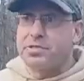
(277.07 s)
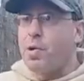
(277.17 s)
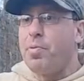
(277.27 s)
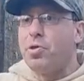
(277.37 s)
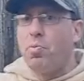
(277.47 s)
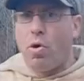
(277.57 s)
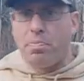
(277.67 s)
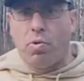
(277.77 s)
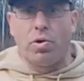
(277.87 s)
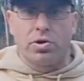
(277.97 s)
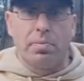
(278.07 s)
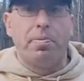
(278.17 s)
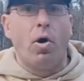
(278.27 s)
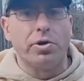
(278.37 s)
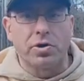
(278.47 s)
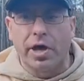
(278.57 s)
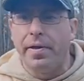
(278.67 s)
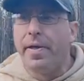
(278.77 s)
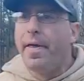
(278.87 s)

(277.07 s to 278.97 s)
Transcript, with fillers: is probably the more important component, okay?